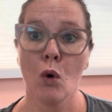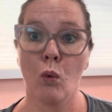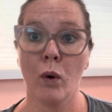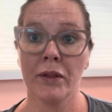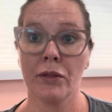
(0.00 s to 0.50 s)

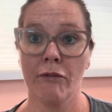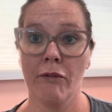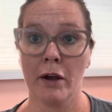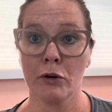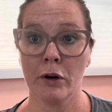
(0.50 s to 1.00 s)
With the
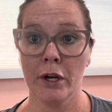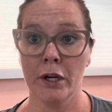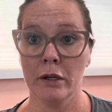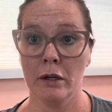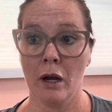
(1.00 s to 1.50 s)

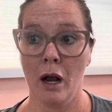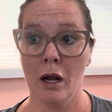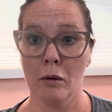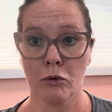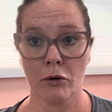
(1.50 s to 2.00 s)
veteran
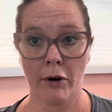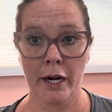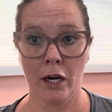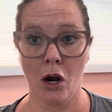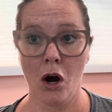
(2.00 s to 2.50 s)
um,
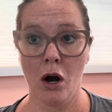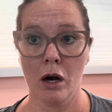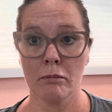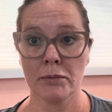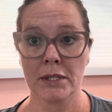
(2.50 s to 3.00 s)
providing
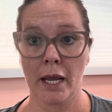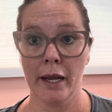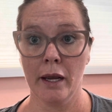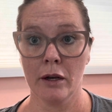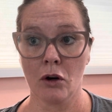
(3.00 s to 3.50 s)
comps
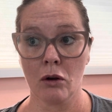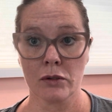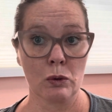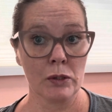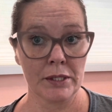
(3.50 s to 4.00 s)
and
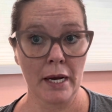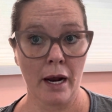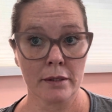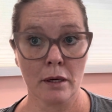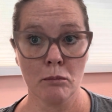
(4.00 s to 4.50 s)
also
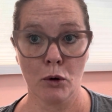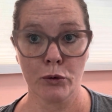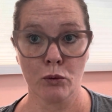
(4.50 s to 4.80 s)
stats on both the